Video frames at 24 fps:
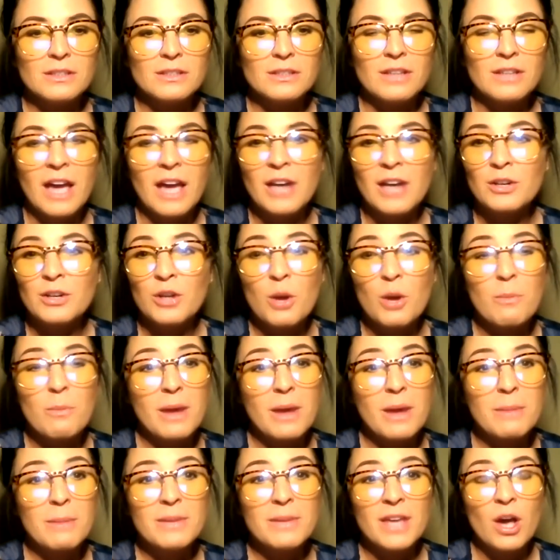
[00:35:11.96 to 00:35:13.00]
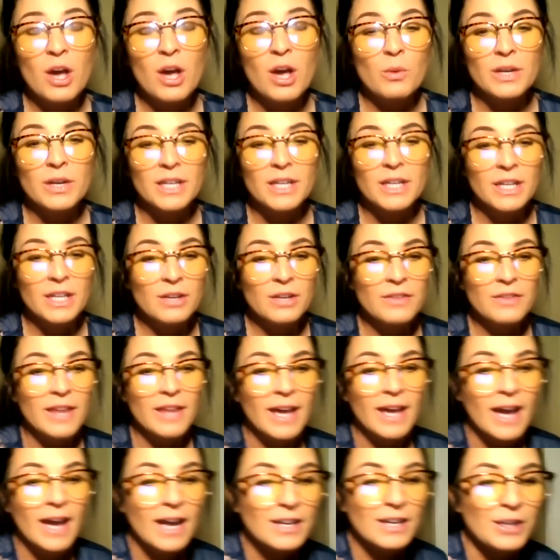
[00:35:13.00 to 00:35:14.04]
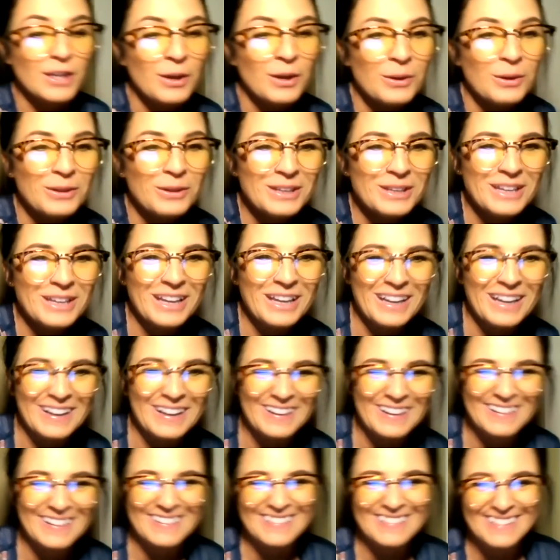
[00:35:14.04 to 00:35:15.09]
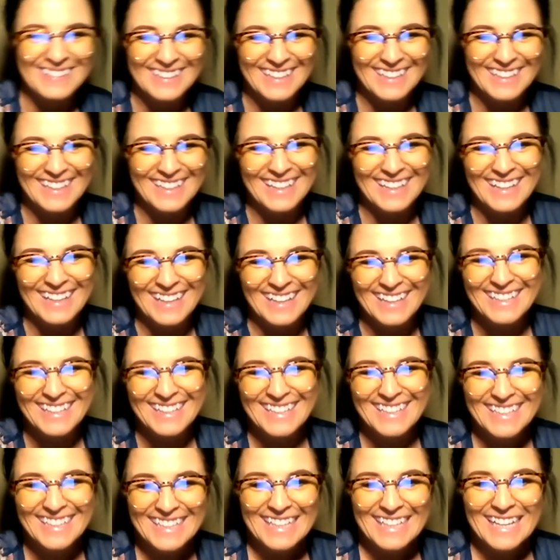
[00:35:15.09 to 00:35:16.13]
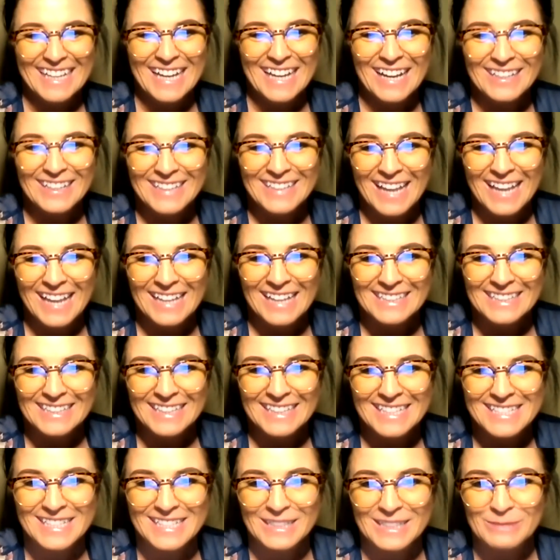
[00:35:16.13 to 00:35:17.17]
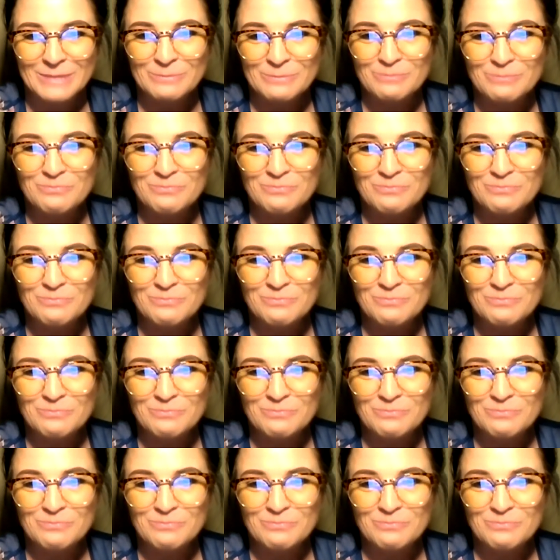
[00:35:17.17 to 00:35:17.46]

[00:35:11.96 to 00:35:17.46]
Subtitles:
I don't know. Maybe y'all want to hear that. I know. Okay, listen.